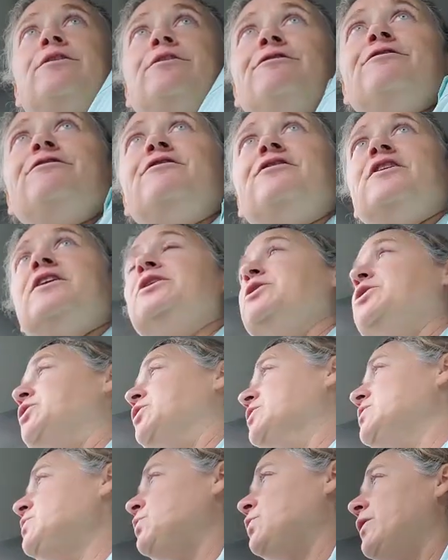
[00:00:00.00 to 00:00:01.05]

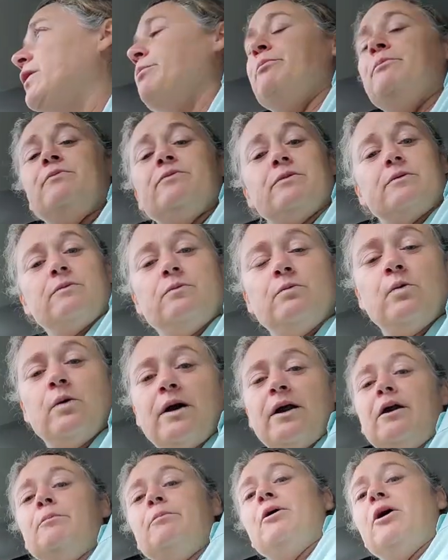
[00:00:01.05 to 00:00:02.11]
field where
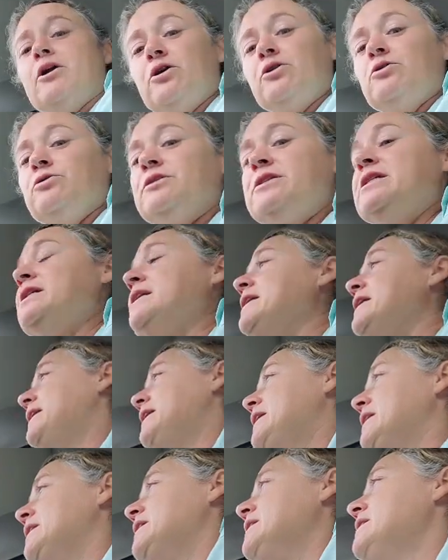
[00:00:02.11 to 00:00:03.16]
Paracutin
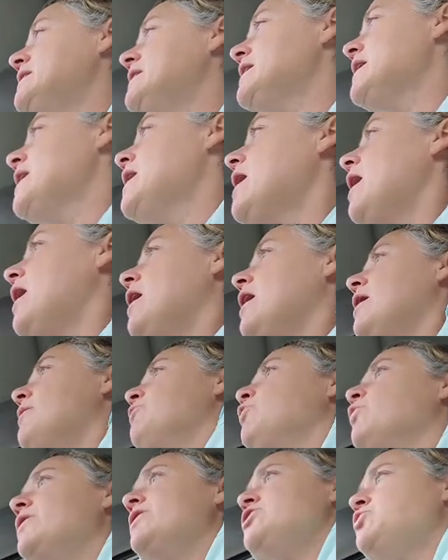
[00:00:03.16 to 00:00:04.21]
is,
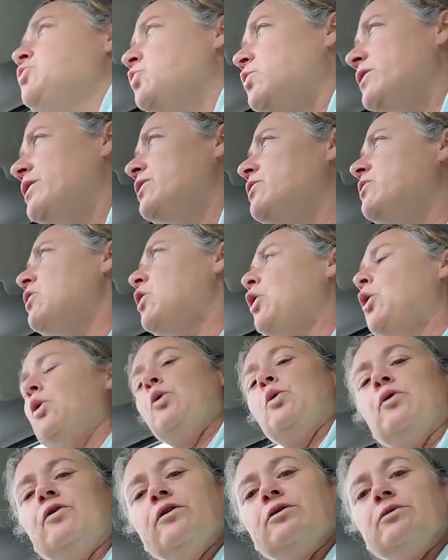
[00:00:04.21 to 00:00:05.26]
which will
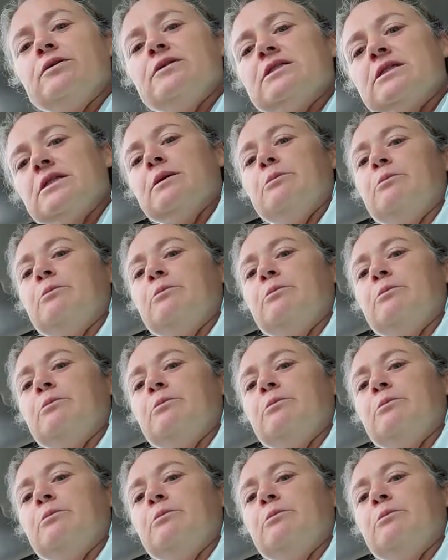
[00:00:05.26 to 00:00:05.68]
hold the crystalline